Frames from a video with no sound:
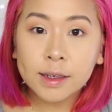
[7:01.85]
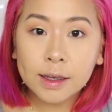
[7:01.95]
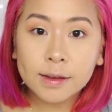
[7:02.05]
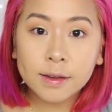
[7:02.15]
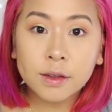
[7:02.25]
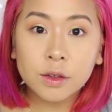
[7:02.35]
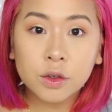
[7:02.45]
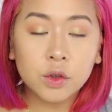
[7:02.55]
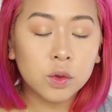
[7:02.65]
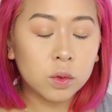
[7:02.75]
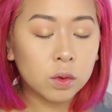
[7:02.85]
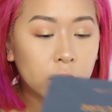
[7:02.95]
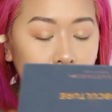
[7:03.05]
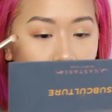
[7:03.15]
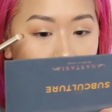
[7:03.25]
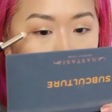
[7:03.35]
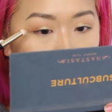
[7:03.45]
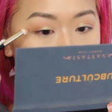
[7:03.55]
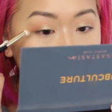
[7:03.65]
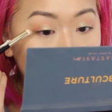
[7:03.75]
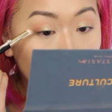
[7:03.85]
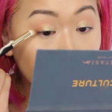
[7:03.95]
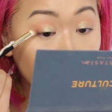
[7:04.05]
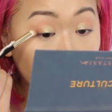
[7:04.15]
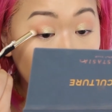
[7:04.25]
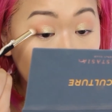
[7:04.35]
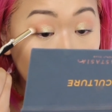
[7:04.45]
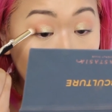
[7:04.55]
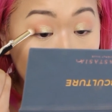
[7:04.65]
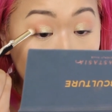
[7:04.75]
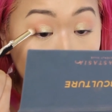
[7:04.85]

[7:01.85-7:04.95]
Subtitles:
and easy to control. I love it. And it